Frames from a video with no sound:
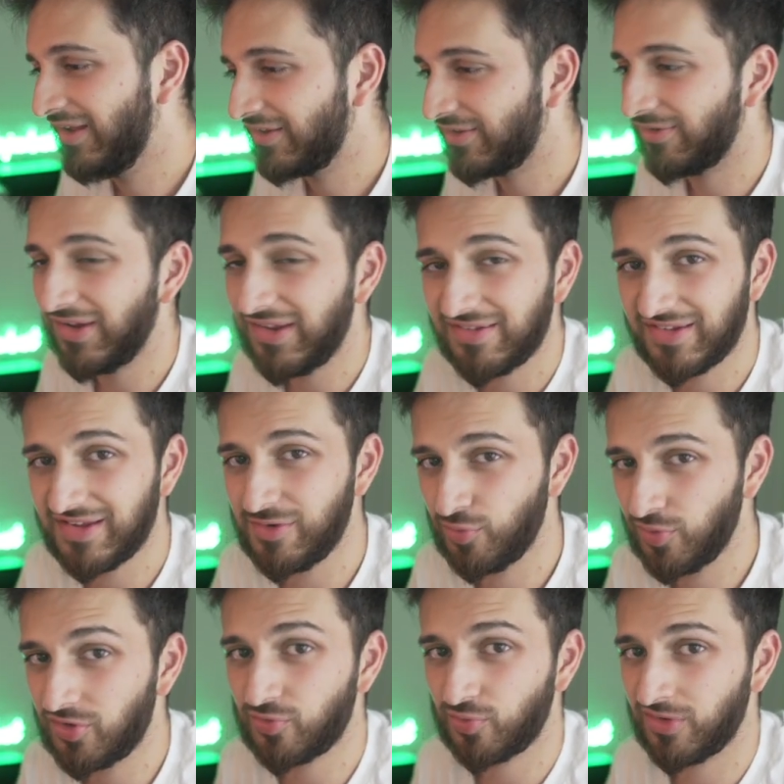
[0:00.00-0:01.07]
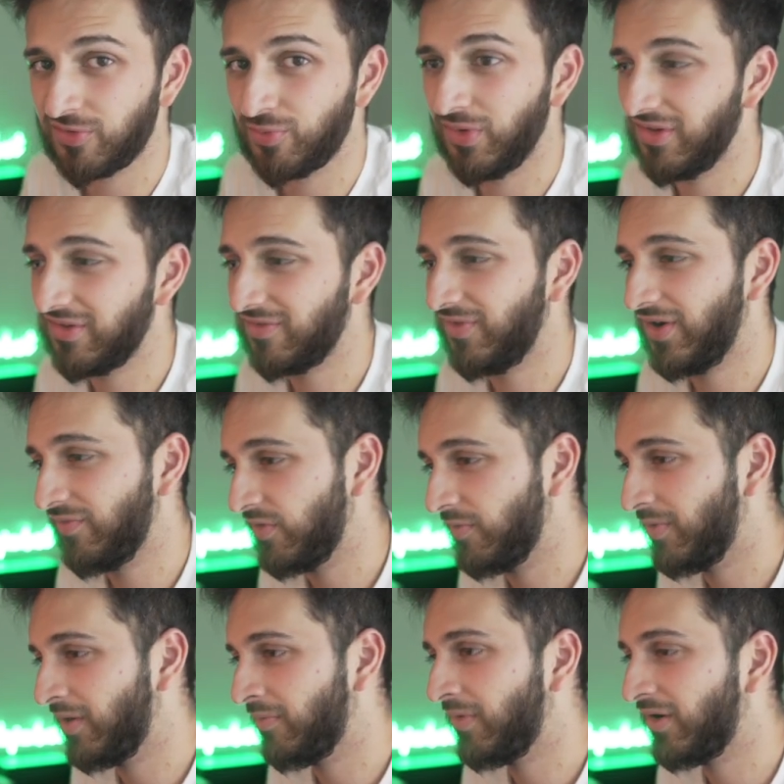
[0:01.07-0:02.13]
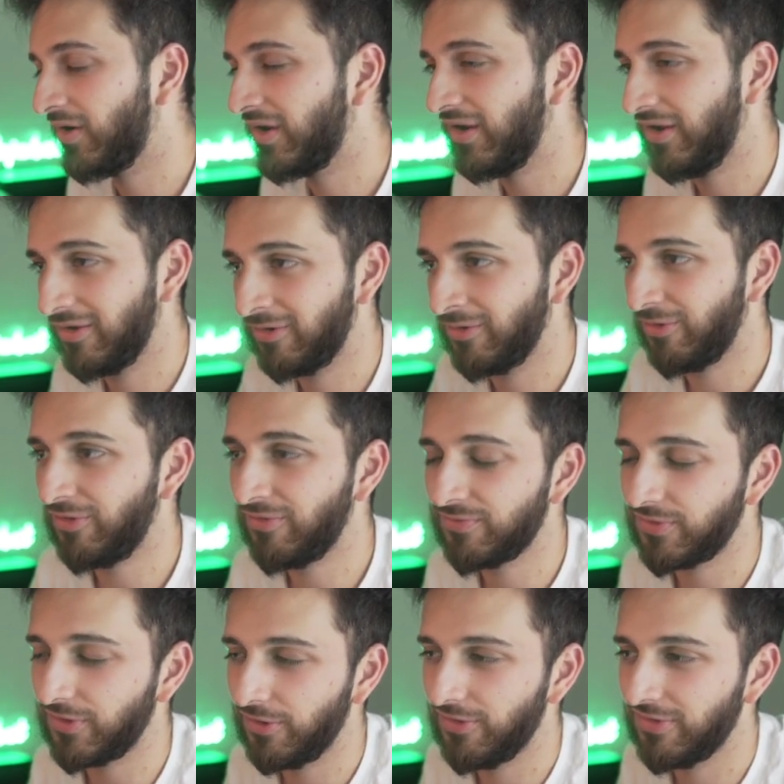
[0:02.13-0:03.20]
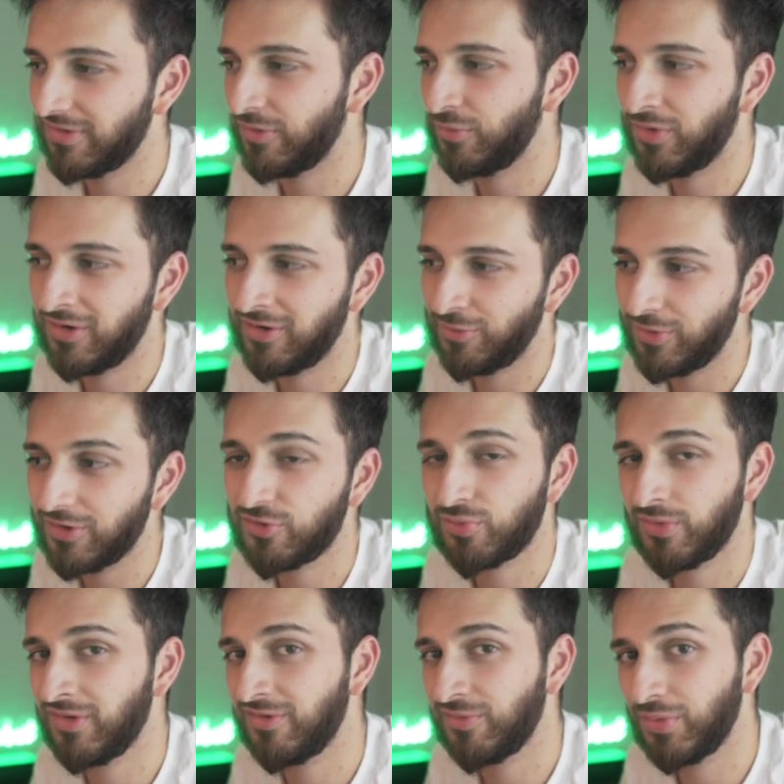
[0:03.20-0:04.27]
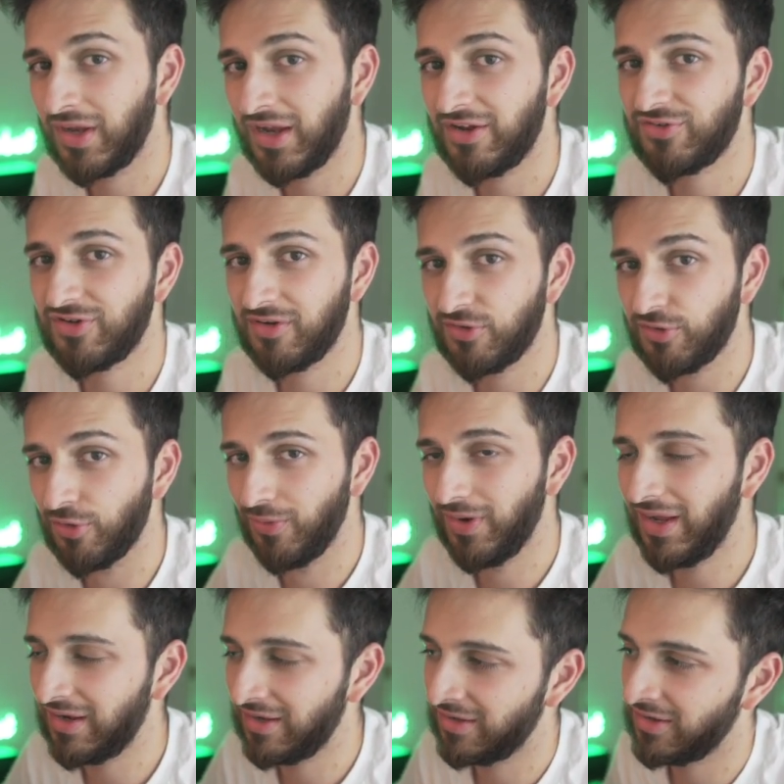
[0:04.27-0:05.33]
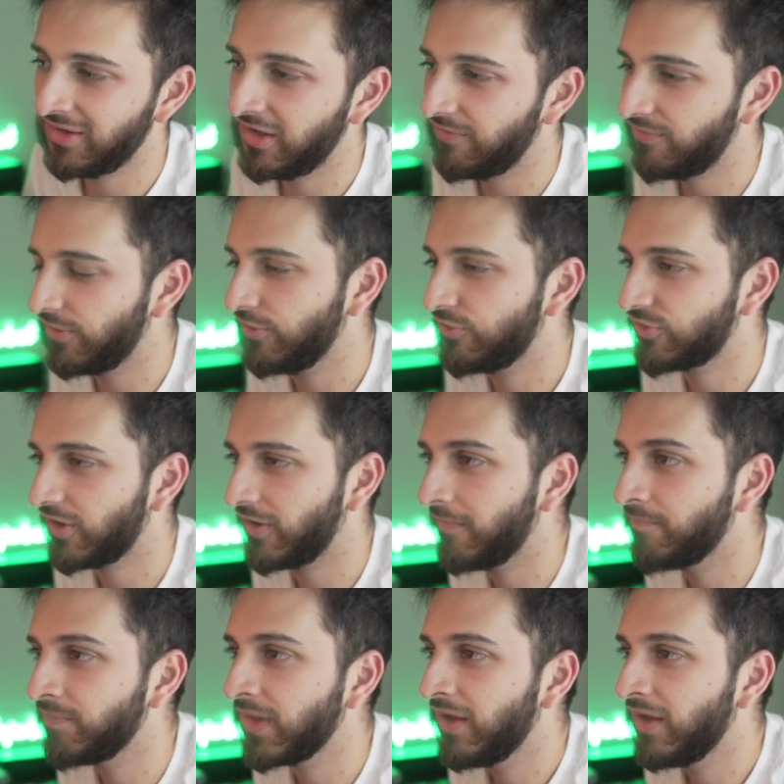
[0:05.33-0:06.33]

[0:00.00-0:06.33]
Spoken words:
So let's see which ones will survive the bear market. And of those, I wonder which ones will actually do well in the near future.